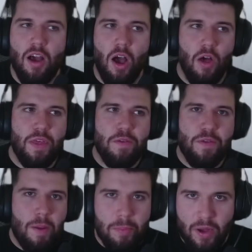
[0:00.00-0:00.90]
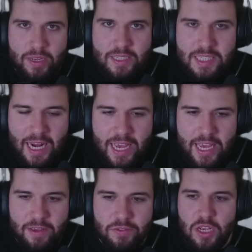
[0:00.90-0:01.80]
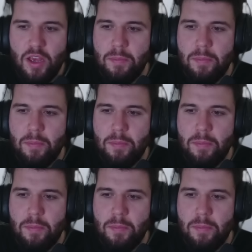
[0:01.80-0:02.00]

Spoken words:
Are they vampire slaves?